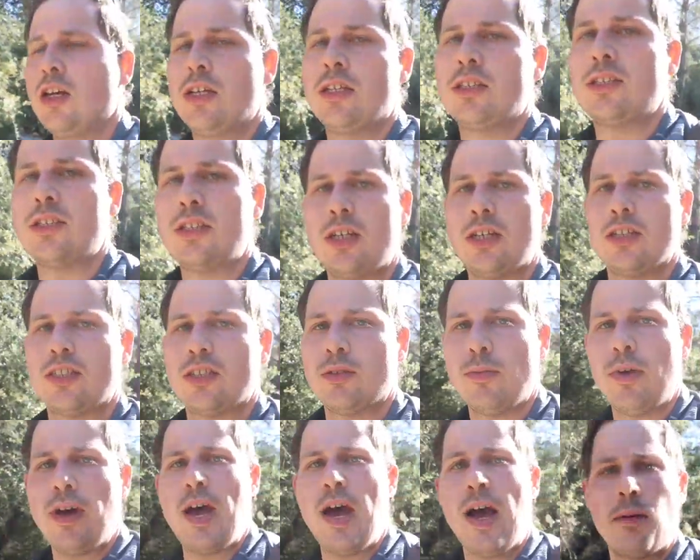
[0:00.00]
Saw
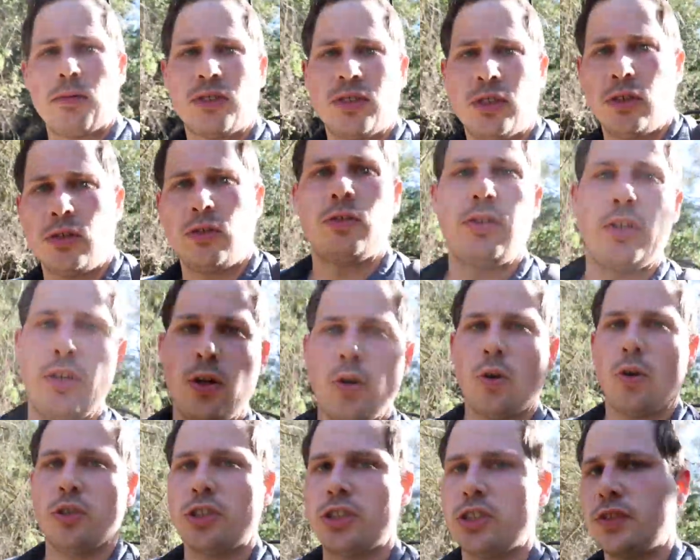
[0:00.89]
some absolutely
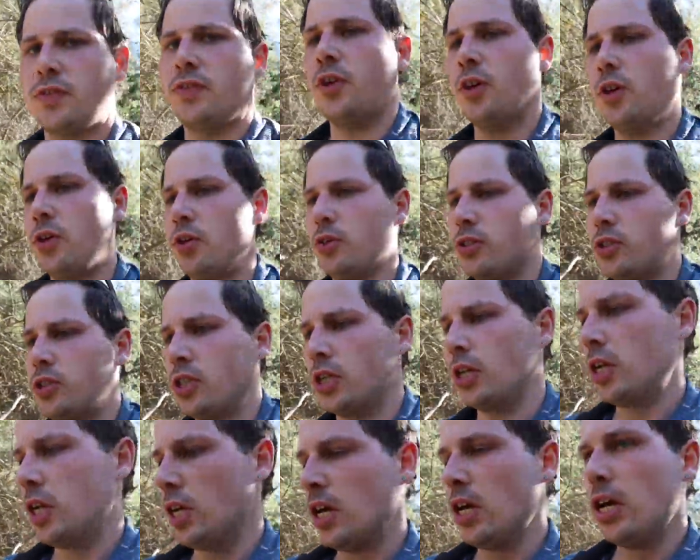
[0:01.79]
gorgeous views,
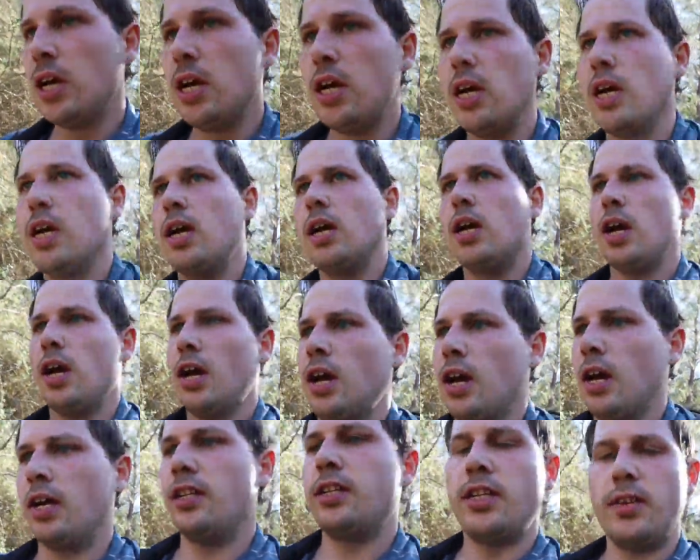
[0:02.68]

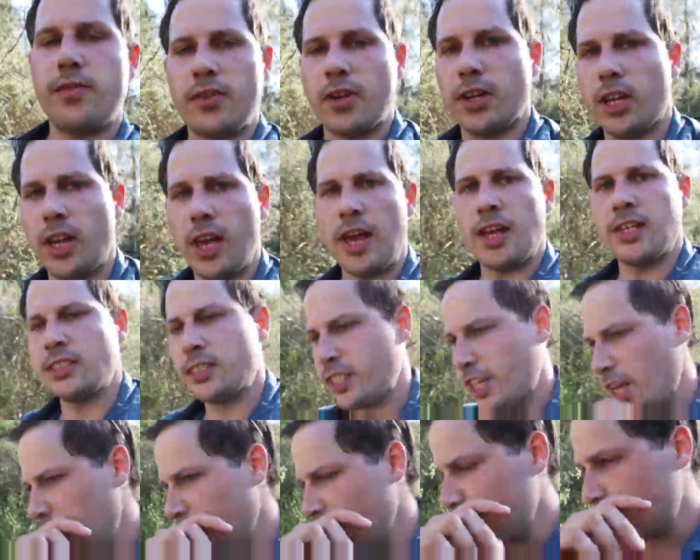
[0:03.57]
different
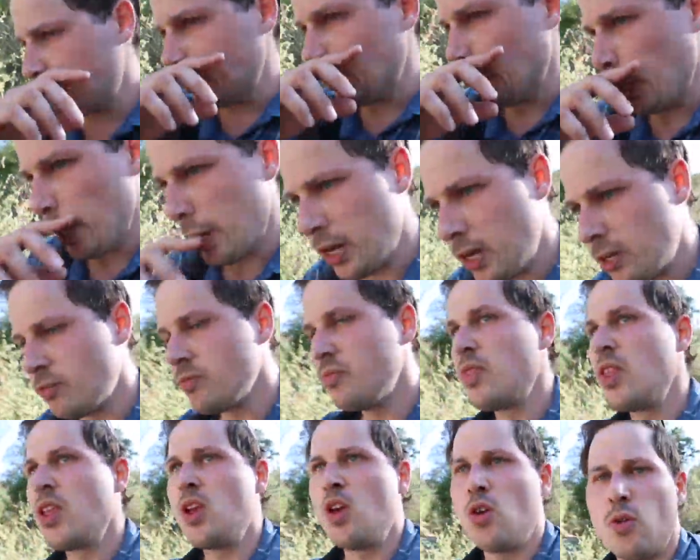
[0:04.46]
landscapes.
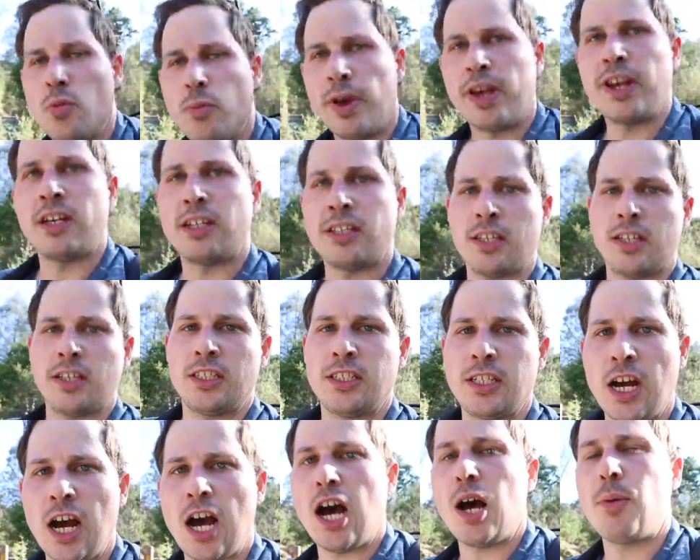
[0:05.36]
Made it to the
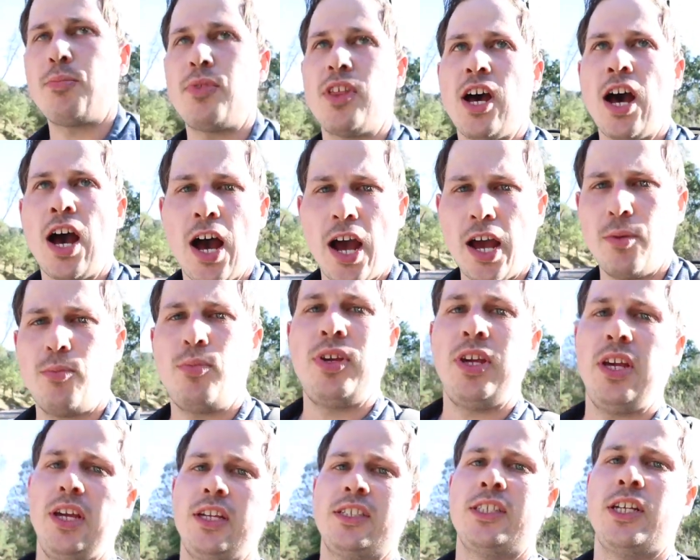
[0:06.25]
top, the high
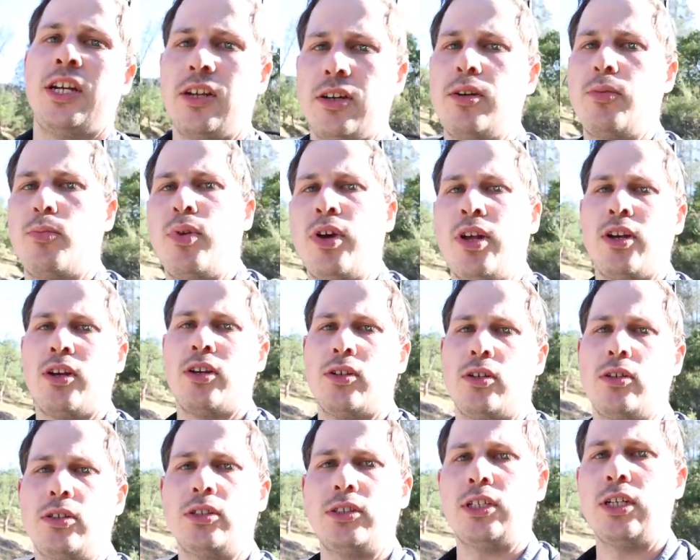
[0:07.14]
peaks here at
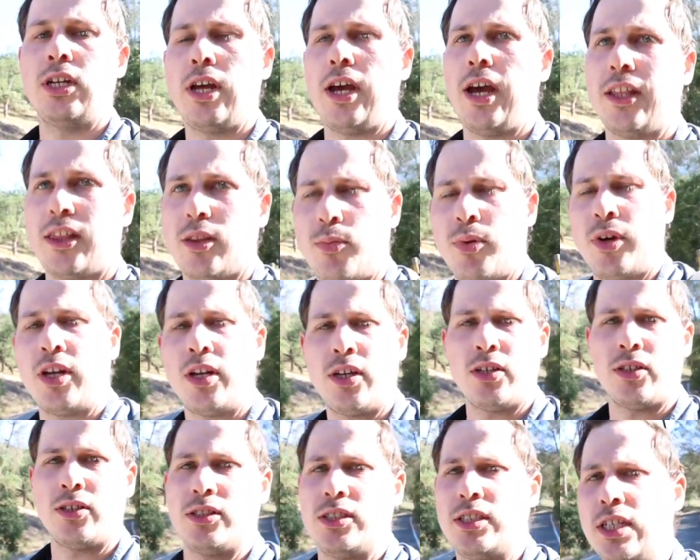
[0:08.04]
the
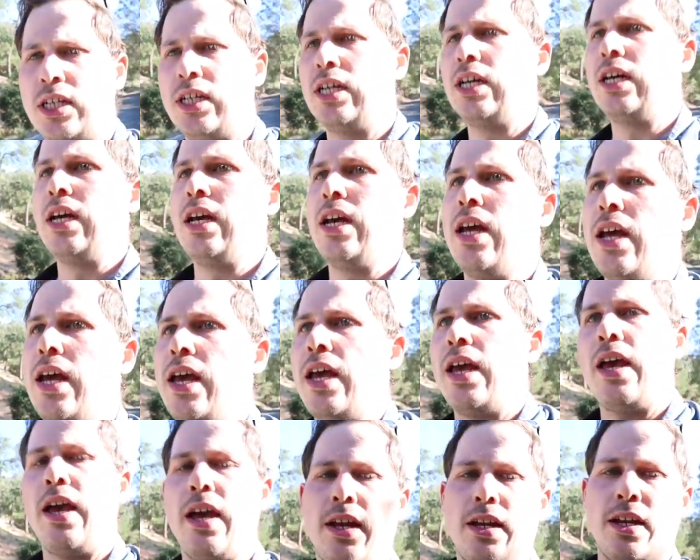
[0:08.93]
Pinnacles.
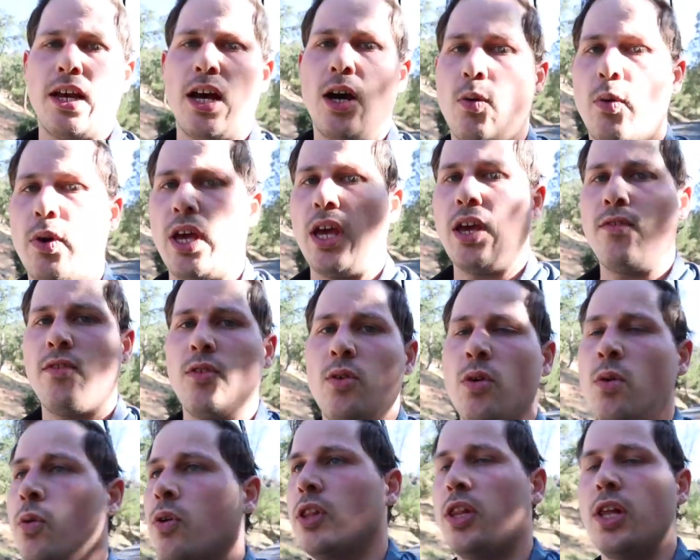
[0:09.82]
And we
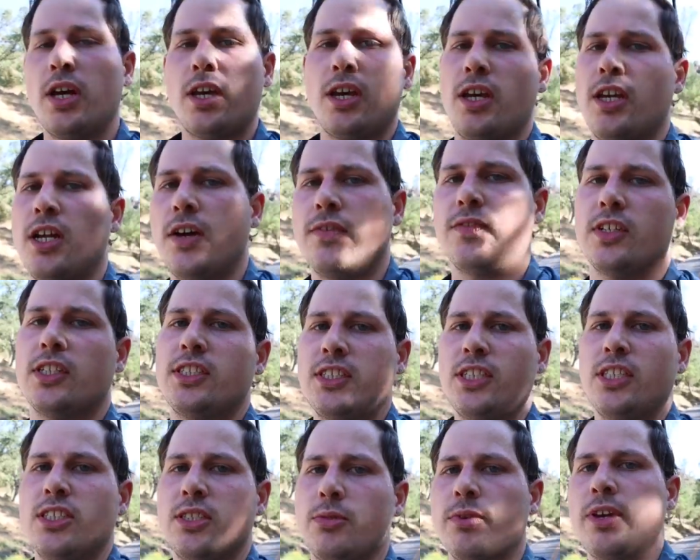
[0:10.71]
even were lucky enough to
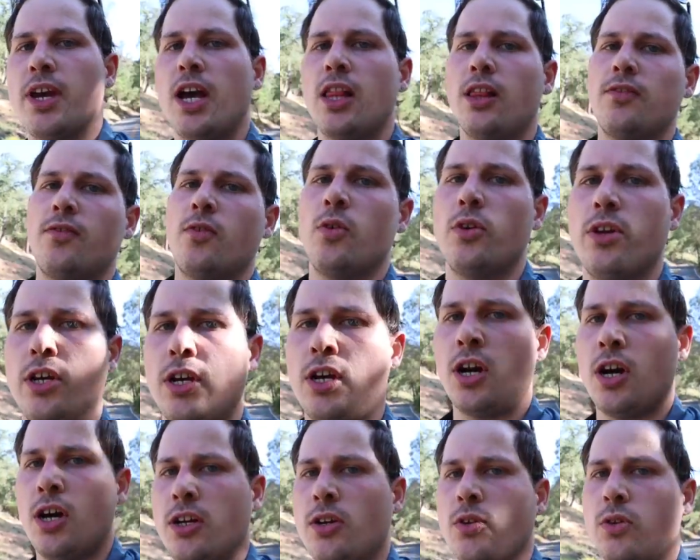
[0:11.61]
see some California
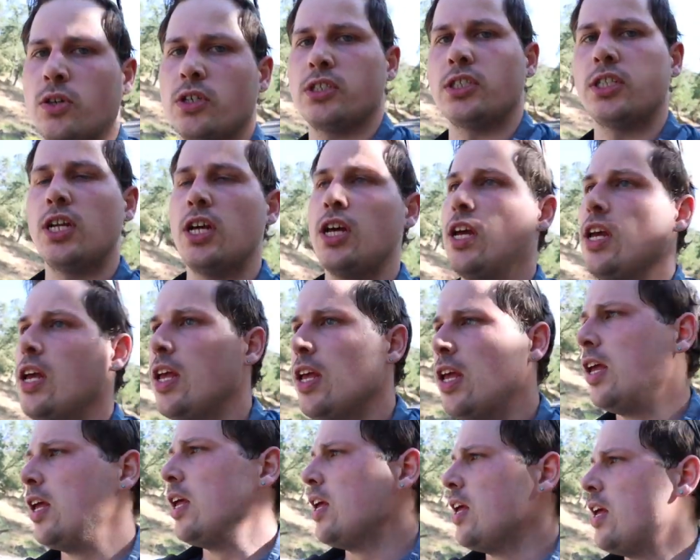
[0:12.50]
Condors.
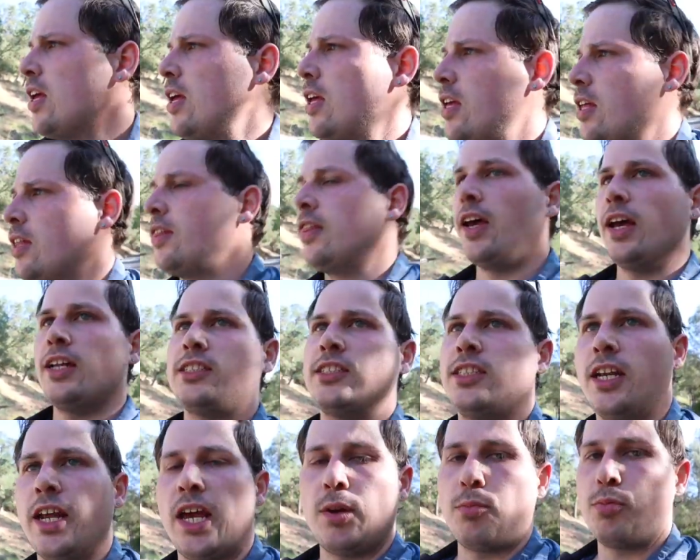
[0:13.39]
That's
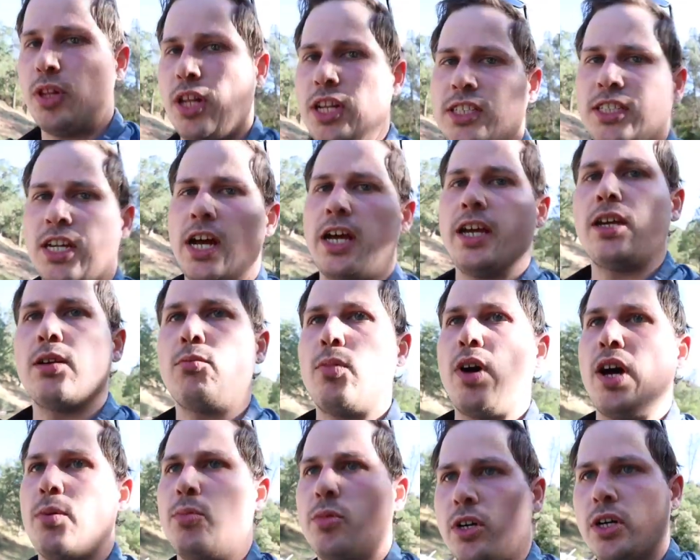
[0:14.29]
an A+ hike in
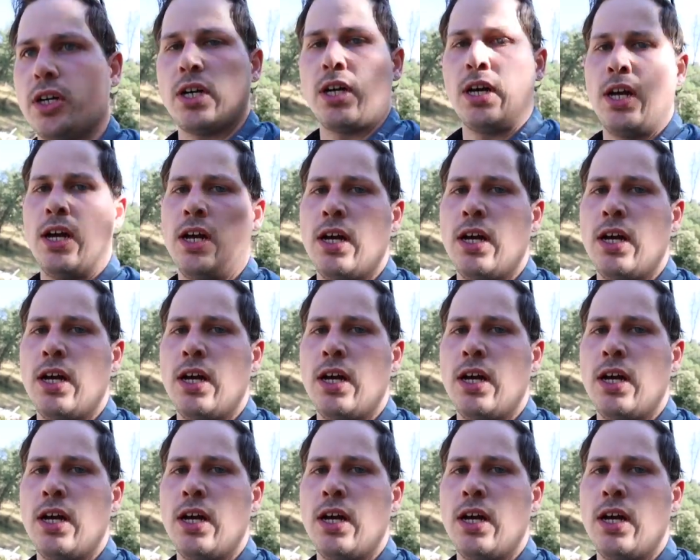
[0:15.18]
my book.